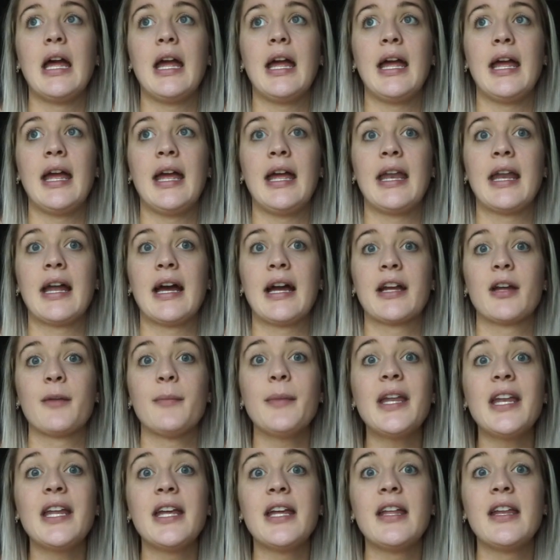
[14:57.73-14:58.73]
and I
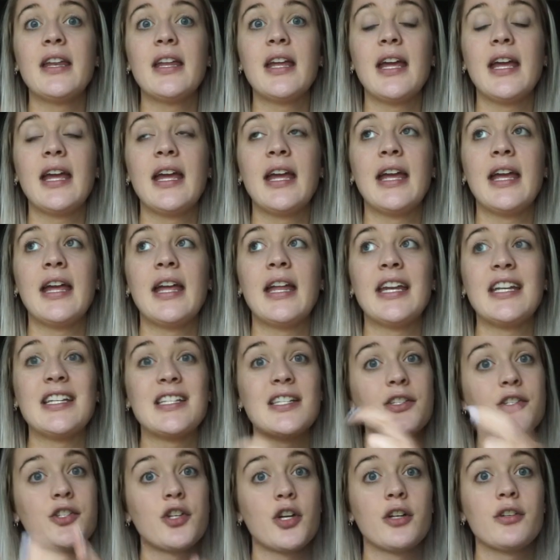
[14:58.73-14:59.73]
committed, and it
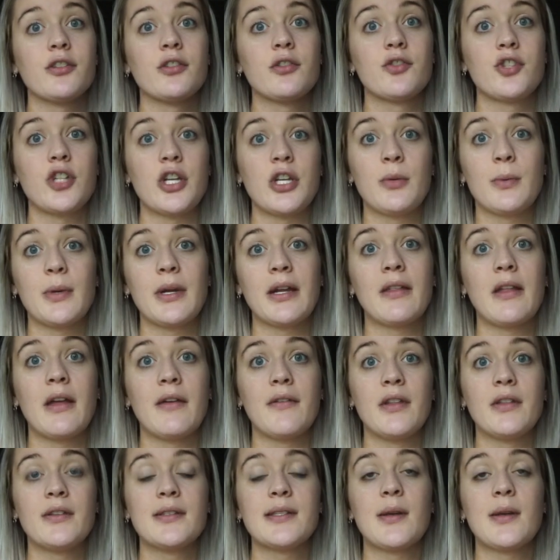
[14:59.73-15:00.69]
didn't start until January 11th.